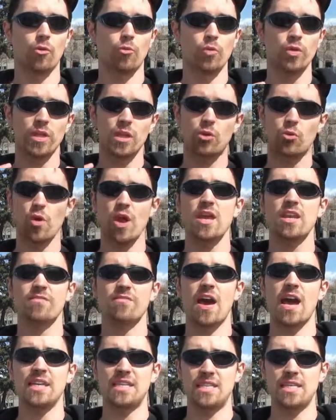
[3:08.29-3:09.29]
really
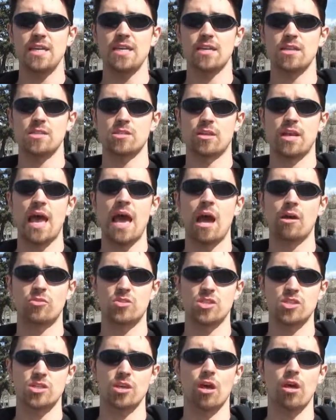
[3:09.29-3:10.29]
creative ideas on how
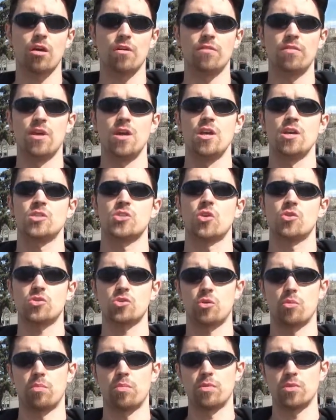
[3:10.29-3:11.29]
to solve
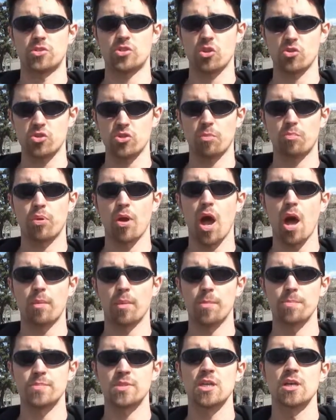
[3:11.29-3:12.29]
social
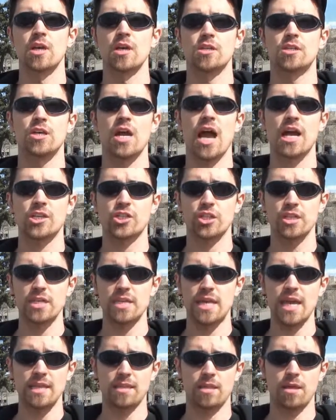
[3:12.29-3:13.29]
problems to actually
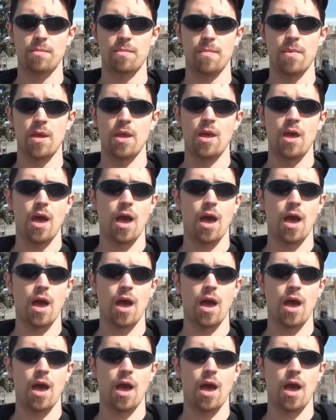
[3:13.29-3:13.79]
get them